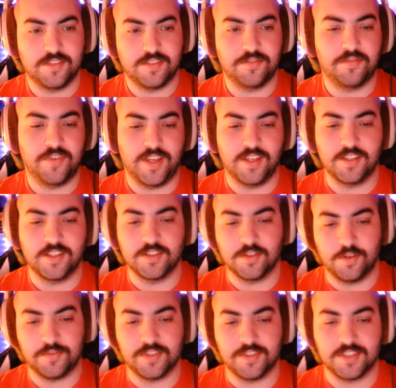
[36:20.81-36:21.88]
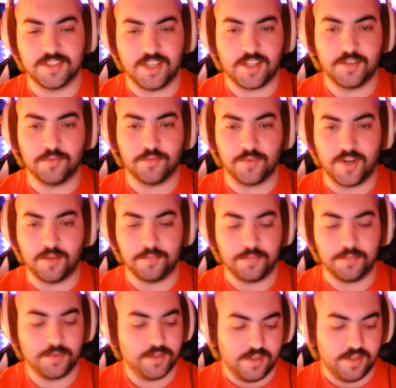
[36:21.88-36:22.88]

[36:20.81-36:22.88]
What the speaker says: phase of the second rep,